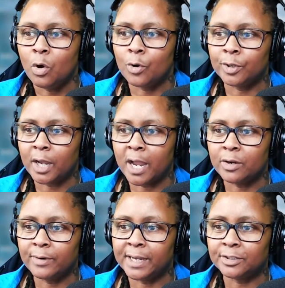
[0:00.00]
or the guy
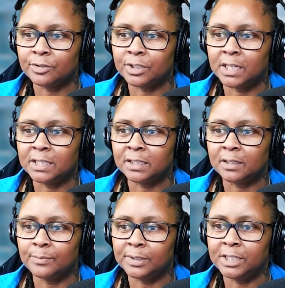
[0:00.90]
who answers is a
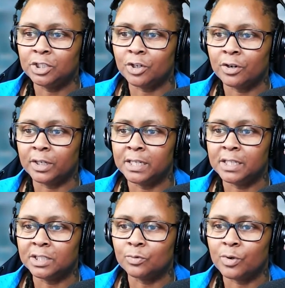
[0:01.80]
complete jerk and
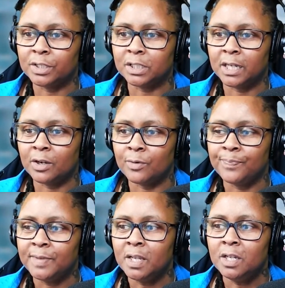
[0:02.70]
doesn't want to help.
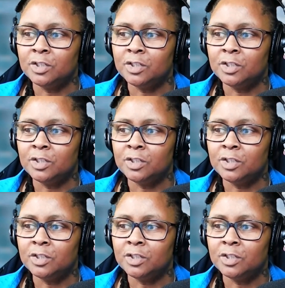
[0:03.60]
